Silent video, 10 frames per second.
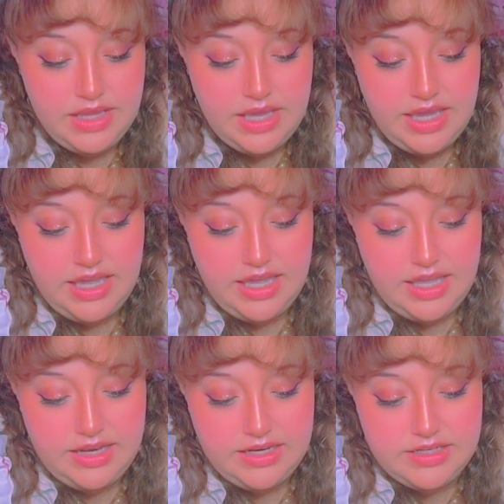
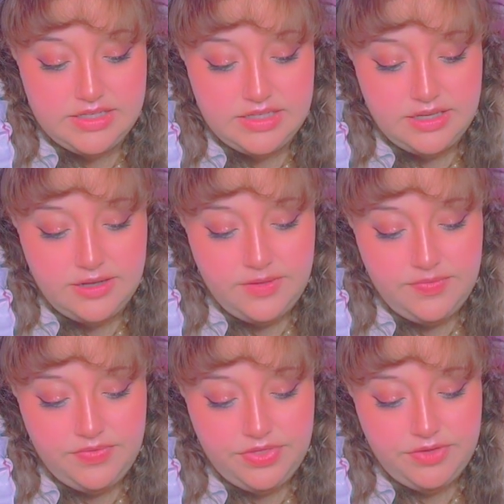And
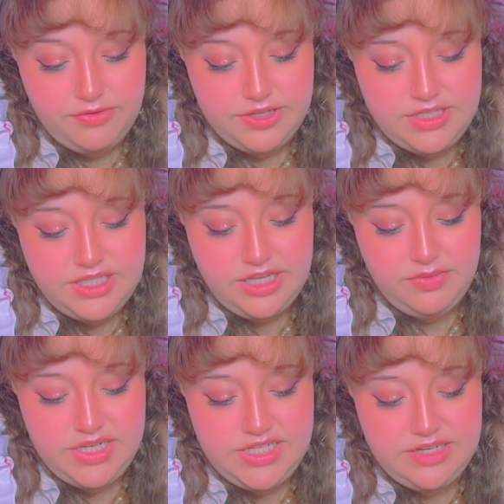the first thing
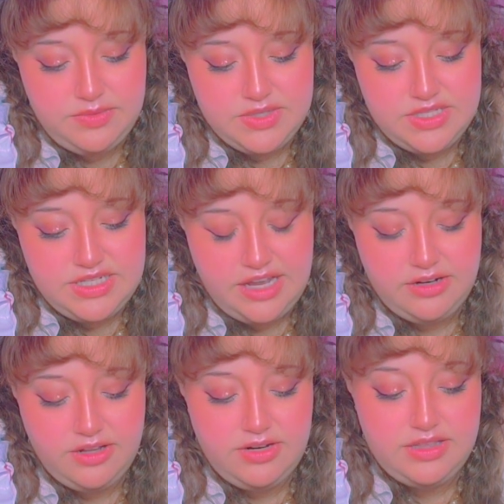we did was
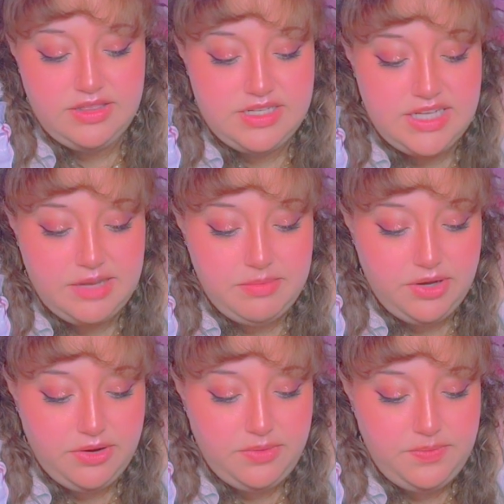downloaded the
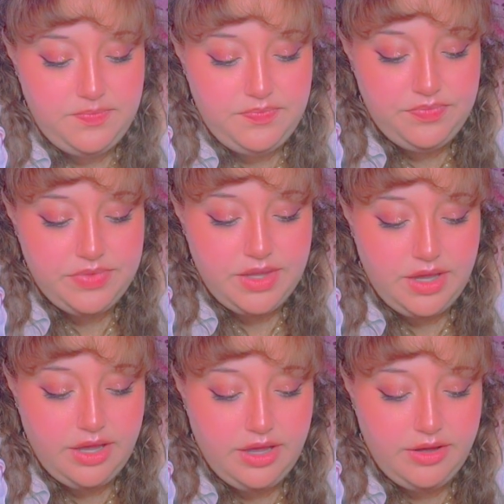demo
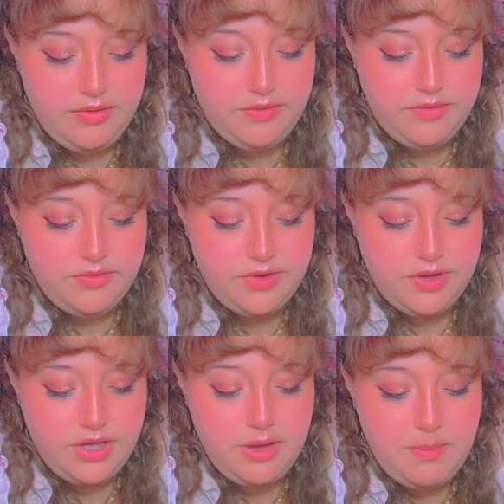of
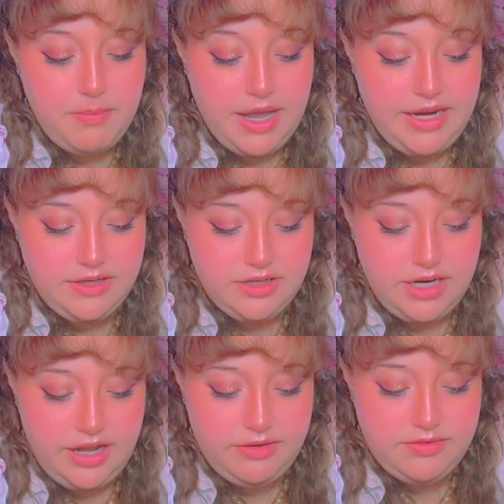
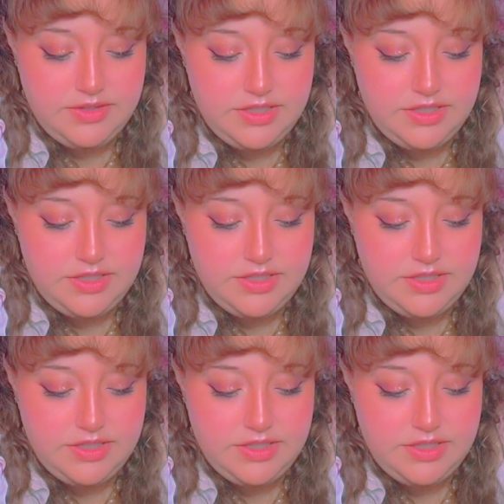Minecraft.